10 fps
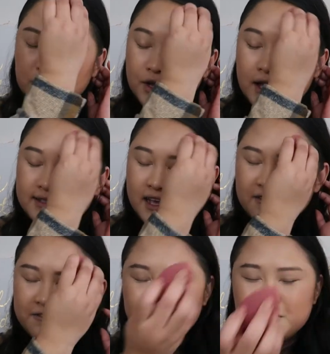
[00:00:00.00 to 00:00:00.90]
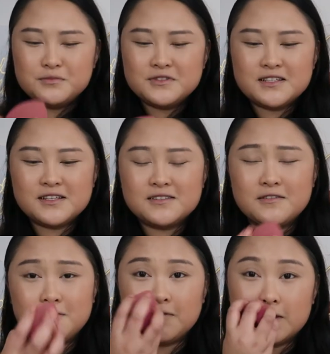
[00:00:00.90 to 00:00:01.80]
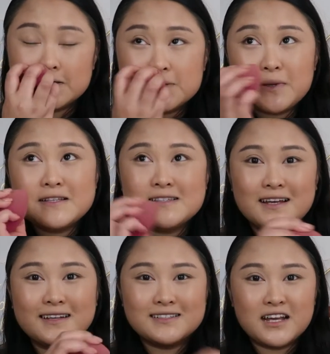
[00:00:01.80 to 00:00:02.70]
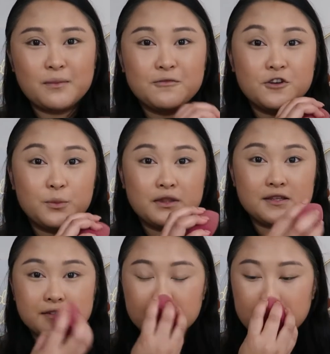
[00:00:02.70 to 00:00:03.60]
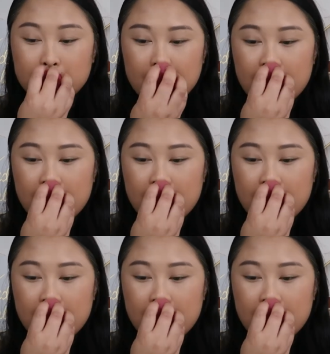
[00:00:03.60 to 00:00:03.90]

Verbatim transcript: You guys, I filmed this is my second time filming this look.